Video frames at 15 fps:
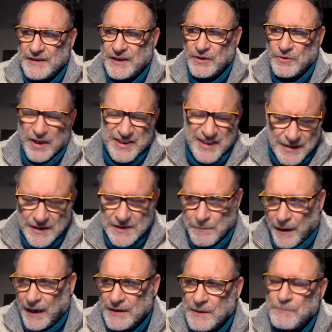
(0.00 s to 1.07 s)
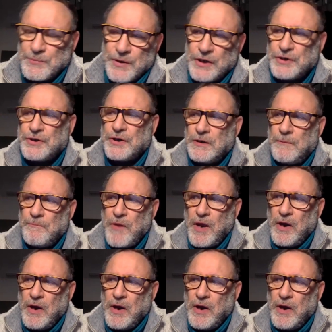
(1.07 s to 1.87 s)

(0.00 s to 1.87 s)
situation despite the pressure.